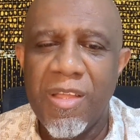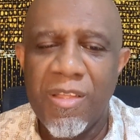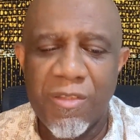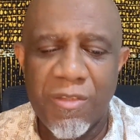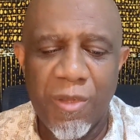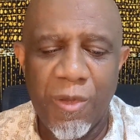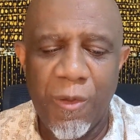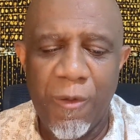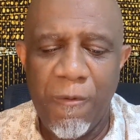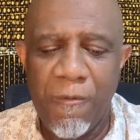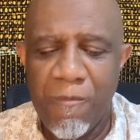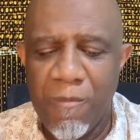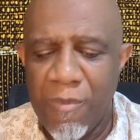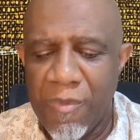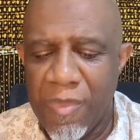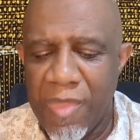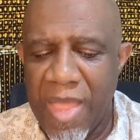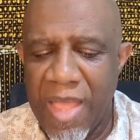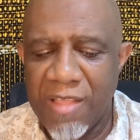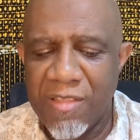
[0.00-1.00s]
So
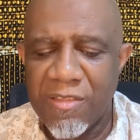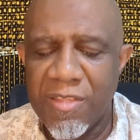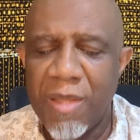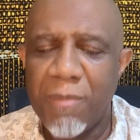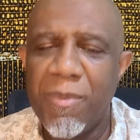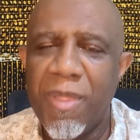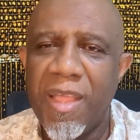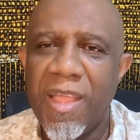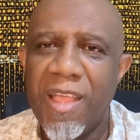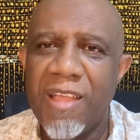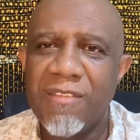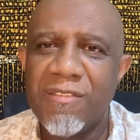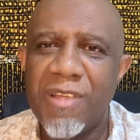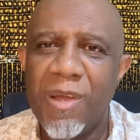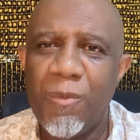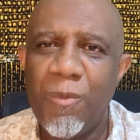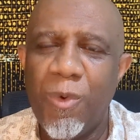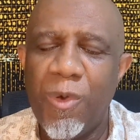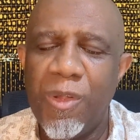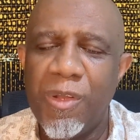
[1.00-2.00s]
that's something else
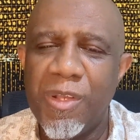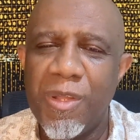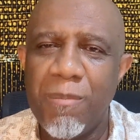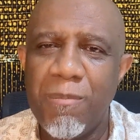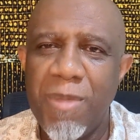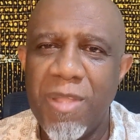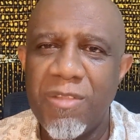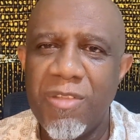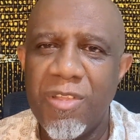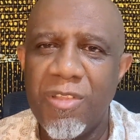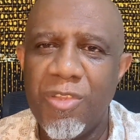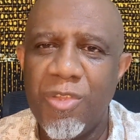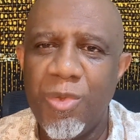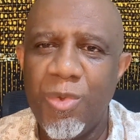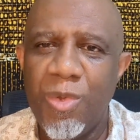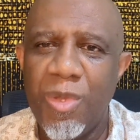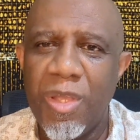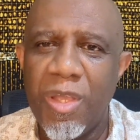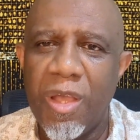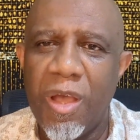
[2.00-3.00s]
I wanted to mention
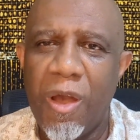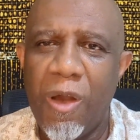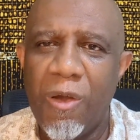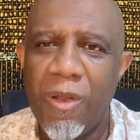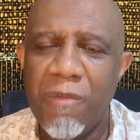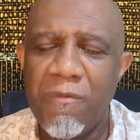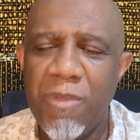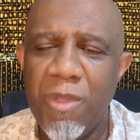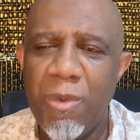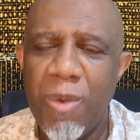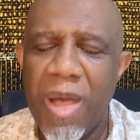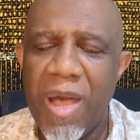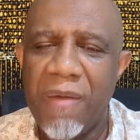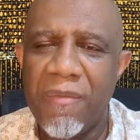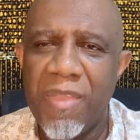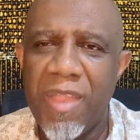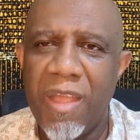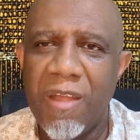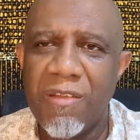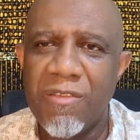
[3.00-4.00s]
to all of you
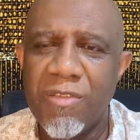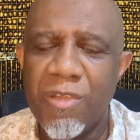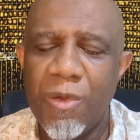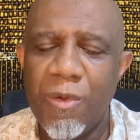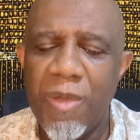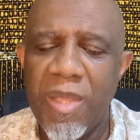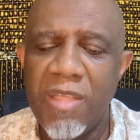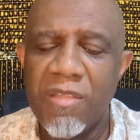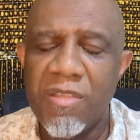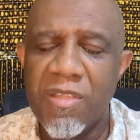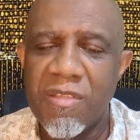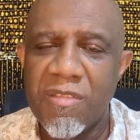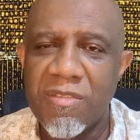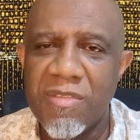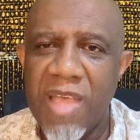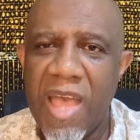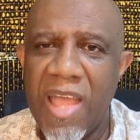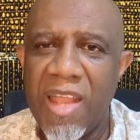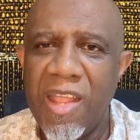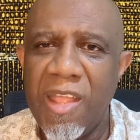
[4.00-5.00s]
out there. So it's
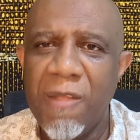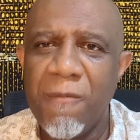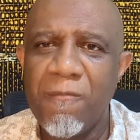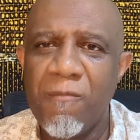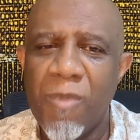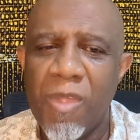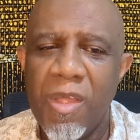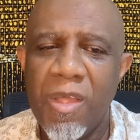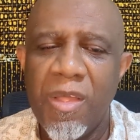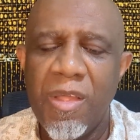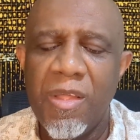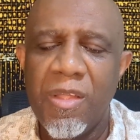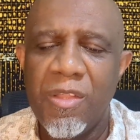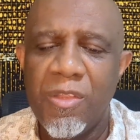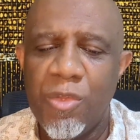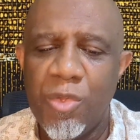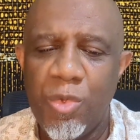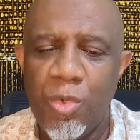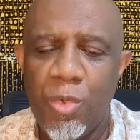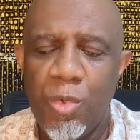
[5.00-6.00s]
exciting
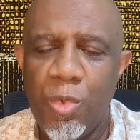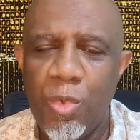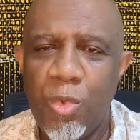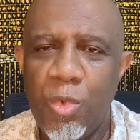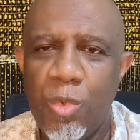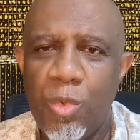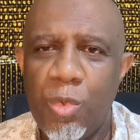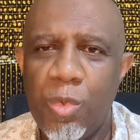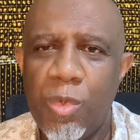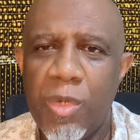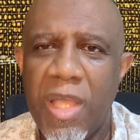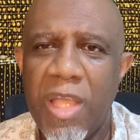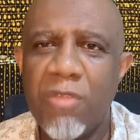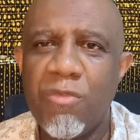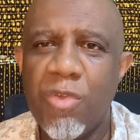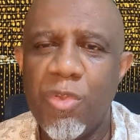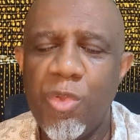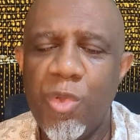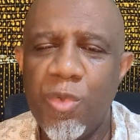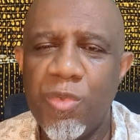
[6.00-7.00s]
to
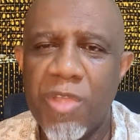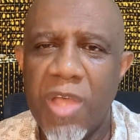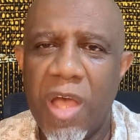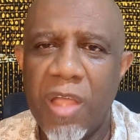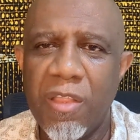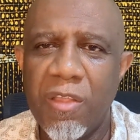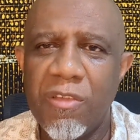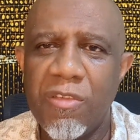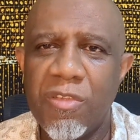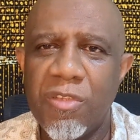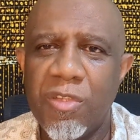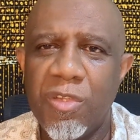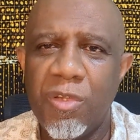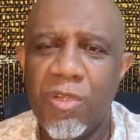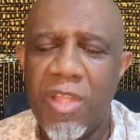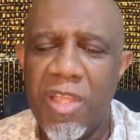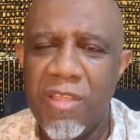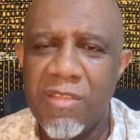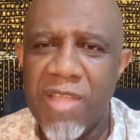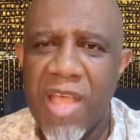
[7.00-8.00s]
introduce others to
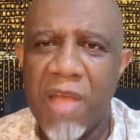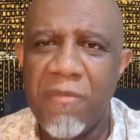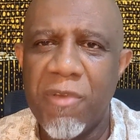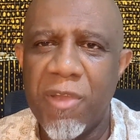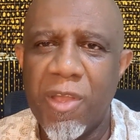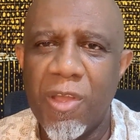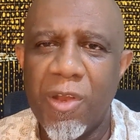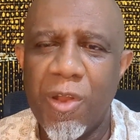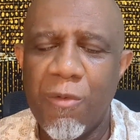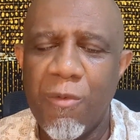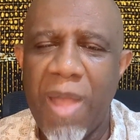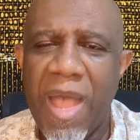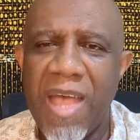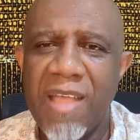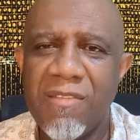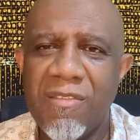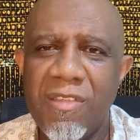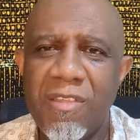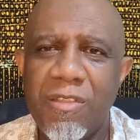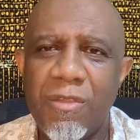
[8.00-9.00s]
these African
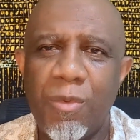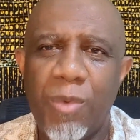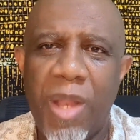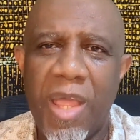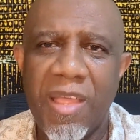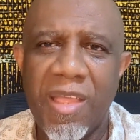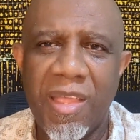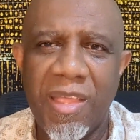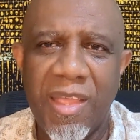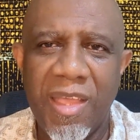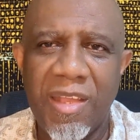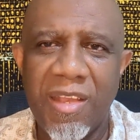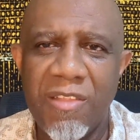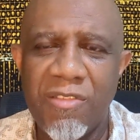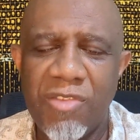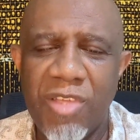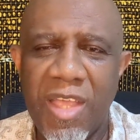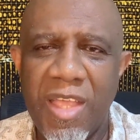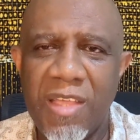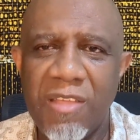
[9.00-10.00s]
horizons where they can get a
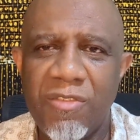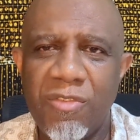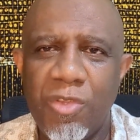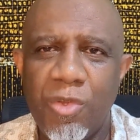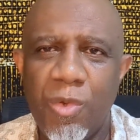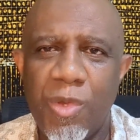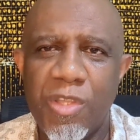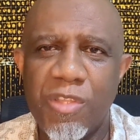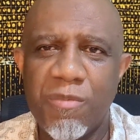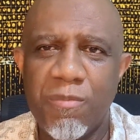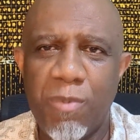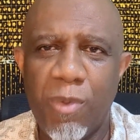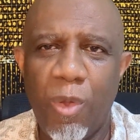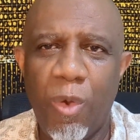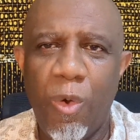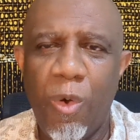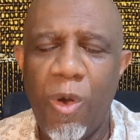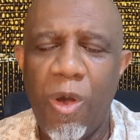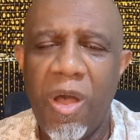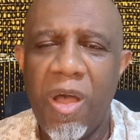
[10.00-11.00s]
chance to
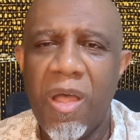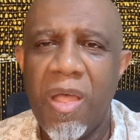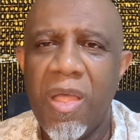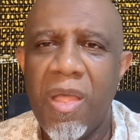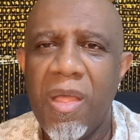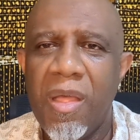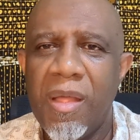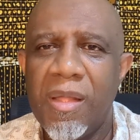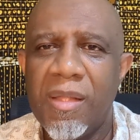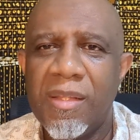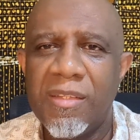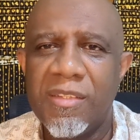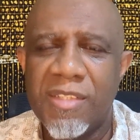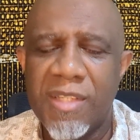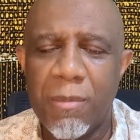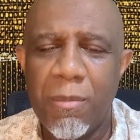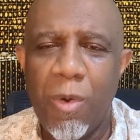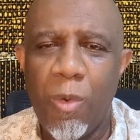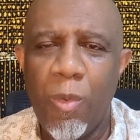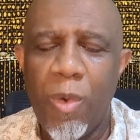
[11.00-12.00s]
explore
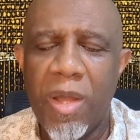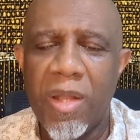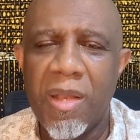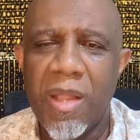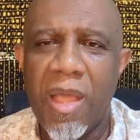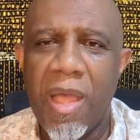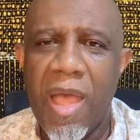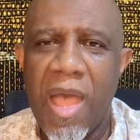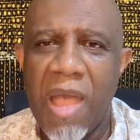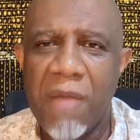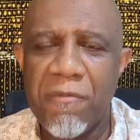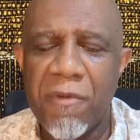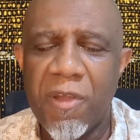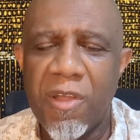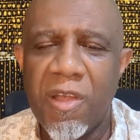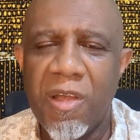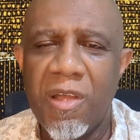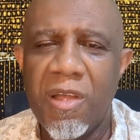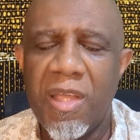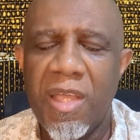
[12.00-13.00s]
some of what
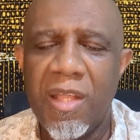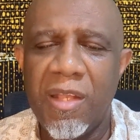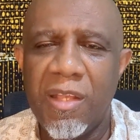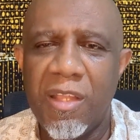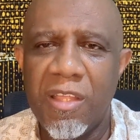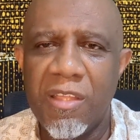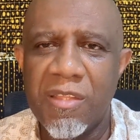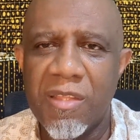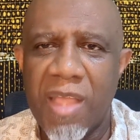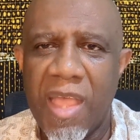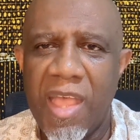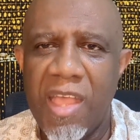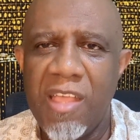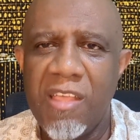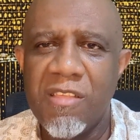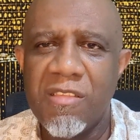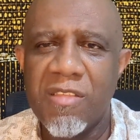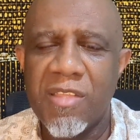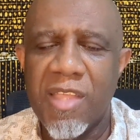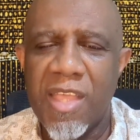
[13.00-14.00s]
Africa, in this
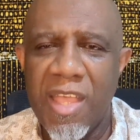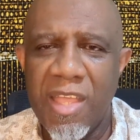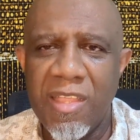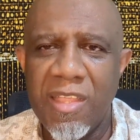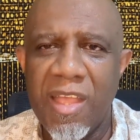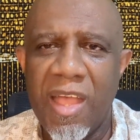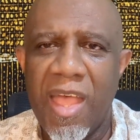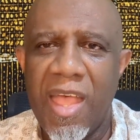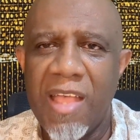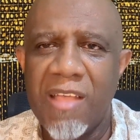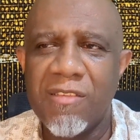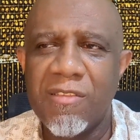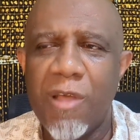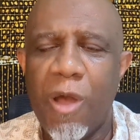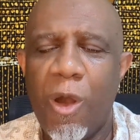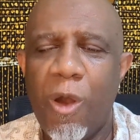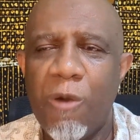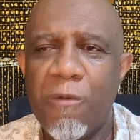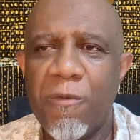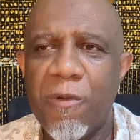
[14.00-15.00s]
case, Kenya, has to
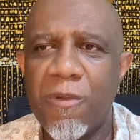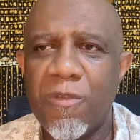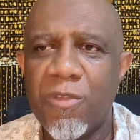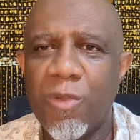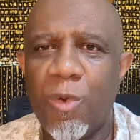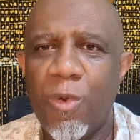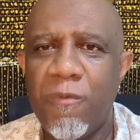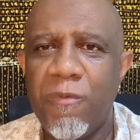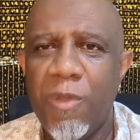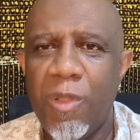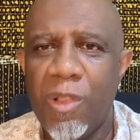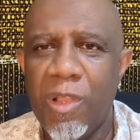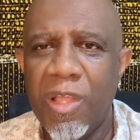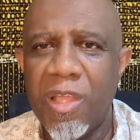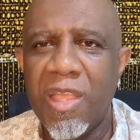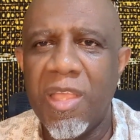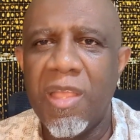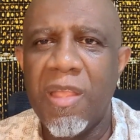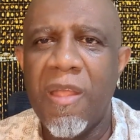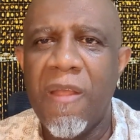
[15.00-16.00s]
offer. So if you're
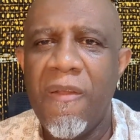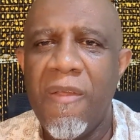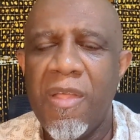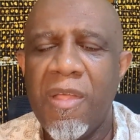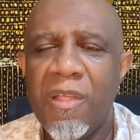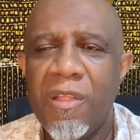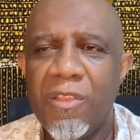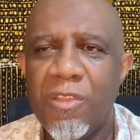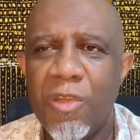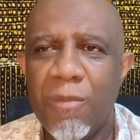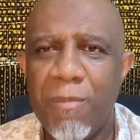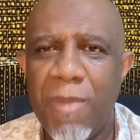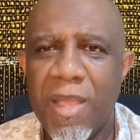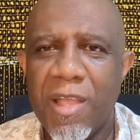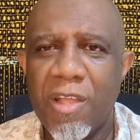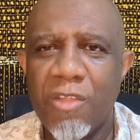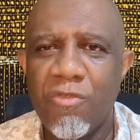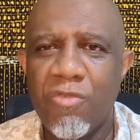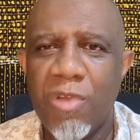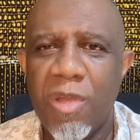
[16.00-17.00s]
looking to
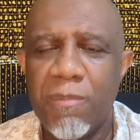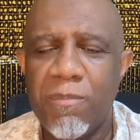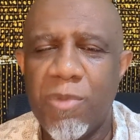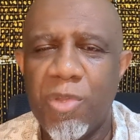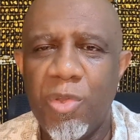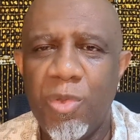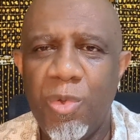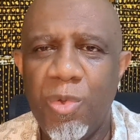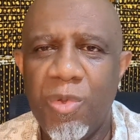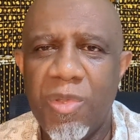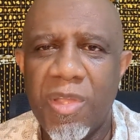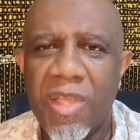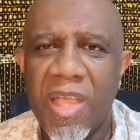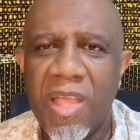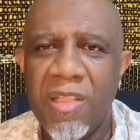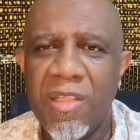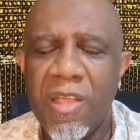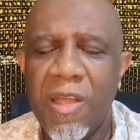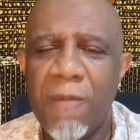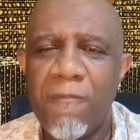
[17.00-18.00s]
make a trip to
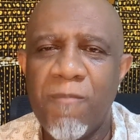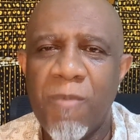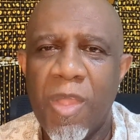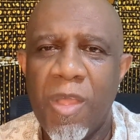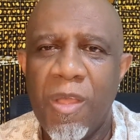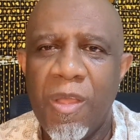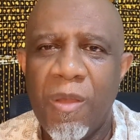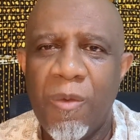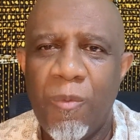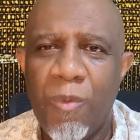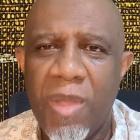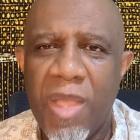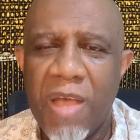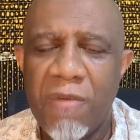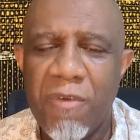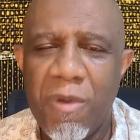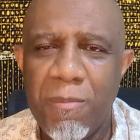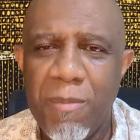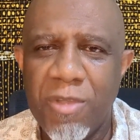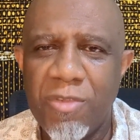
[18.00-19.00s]
Kenya, we
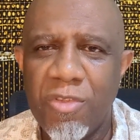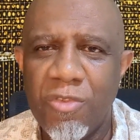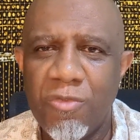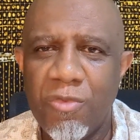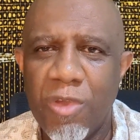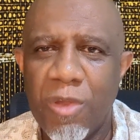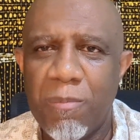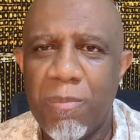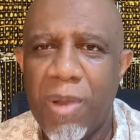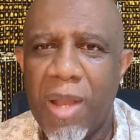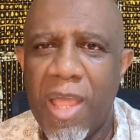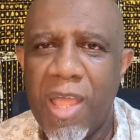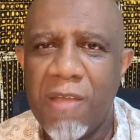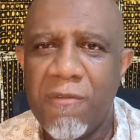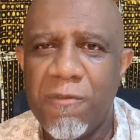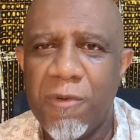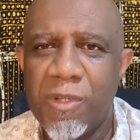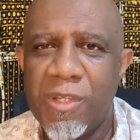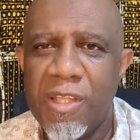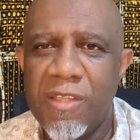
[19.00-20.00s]
have a mission trip
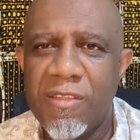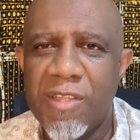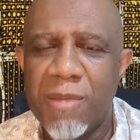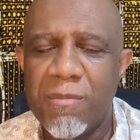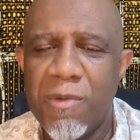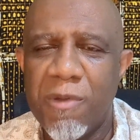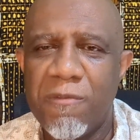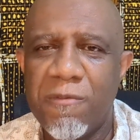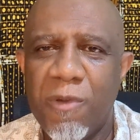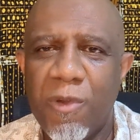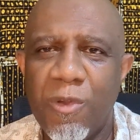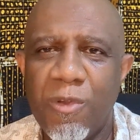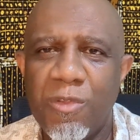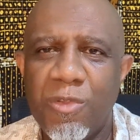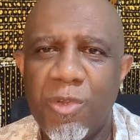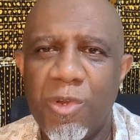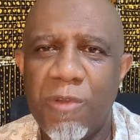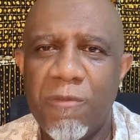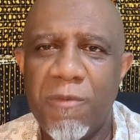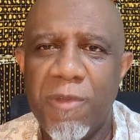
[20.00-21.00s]
planned for December 1st
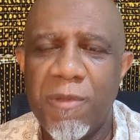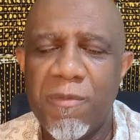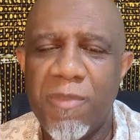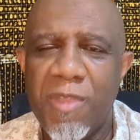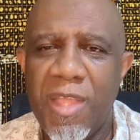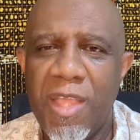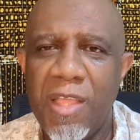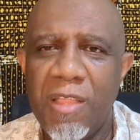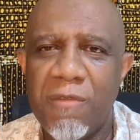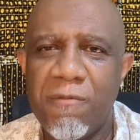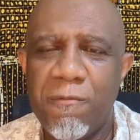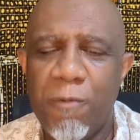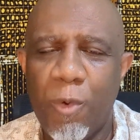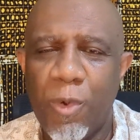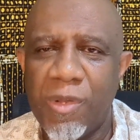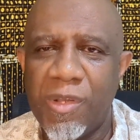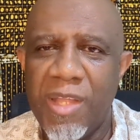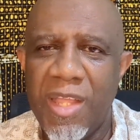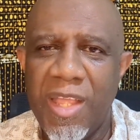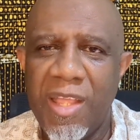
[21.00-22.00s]
through the 15th,
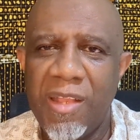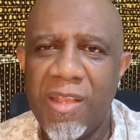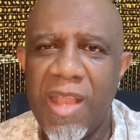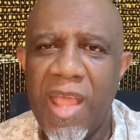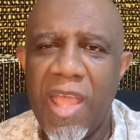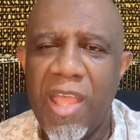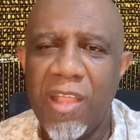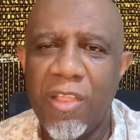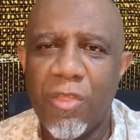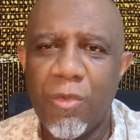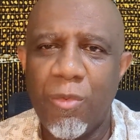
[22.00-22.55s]
14-day,